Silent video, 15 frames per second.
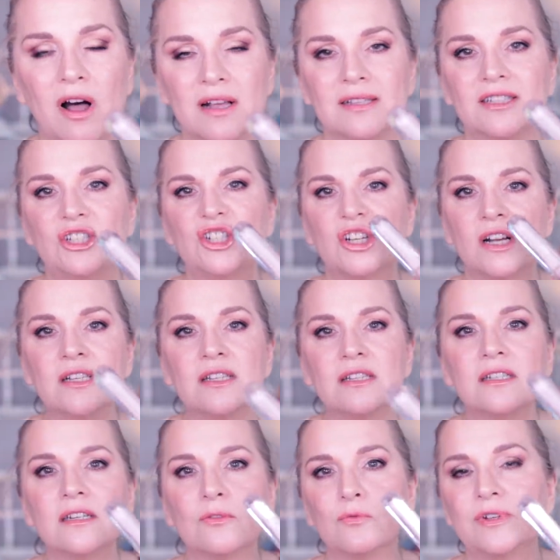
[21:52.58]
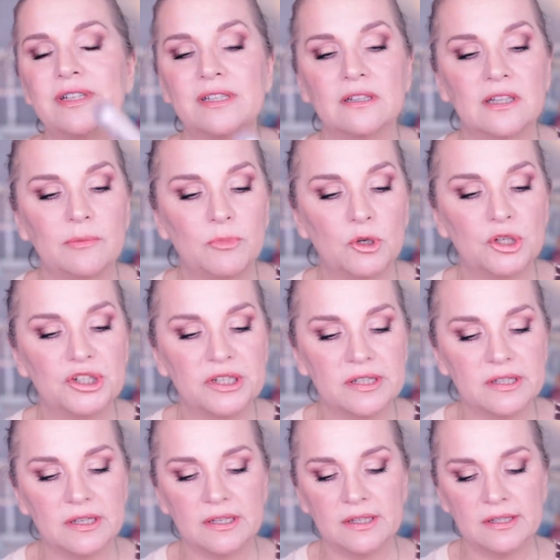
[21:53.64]
gloss. Just recently
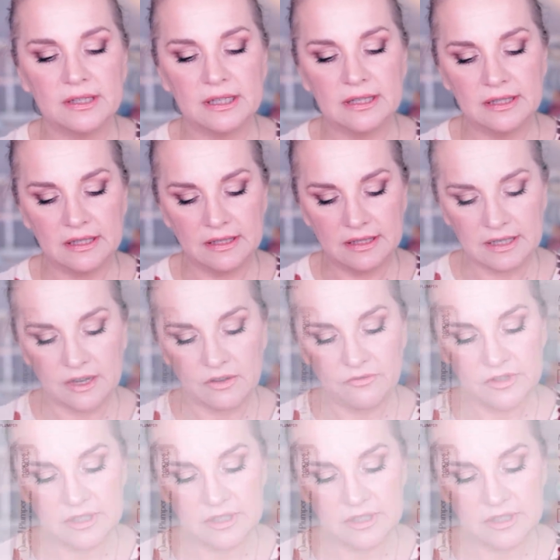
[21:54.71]
purchased this. This is a